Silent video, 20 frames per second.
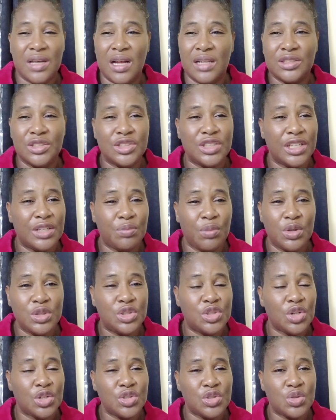All it was
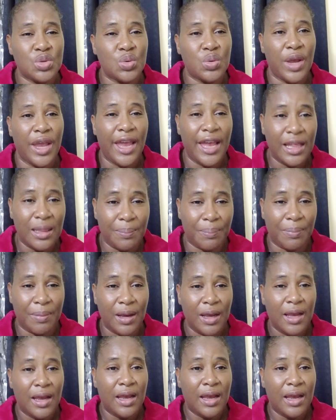just to help,